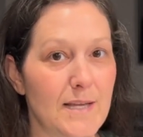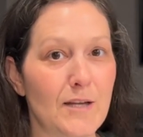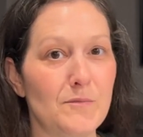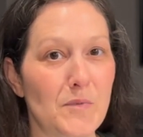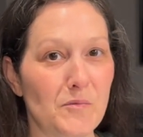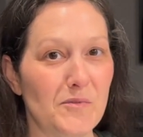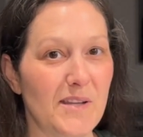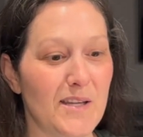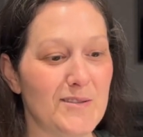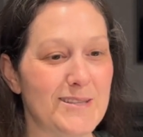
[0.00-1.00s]
I can remember when
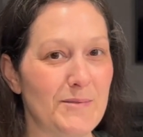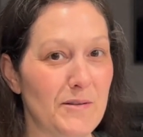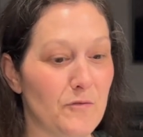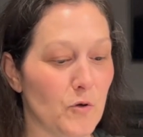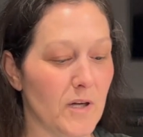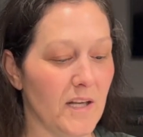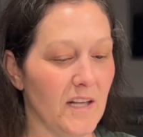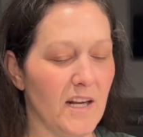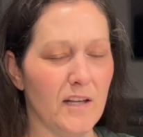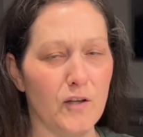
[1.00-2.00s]
they used to be four ninety
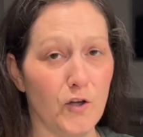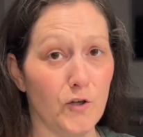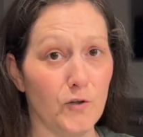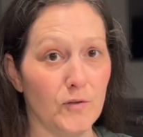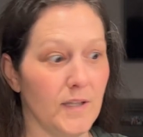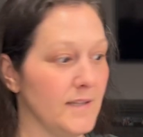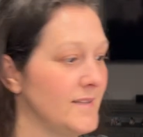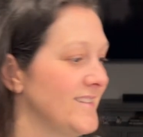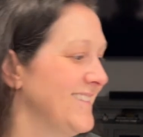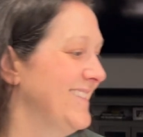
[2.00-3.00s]
nine, the good old days.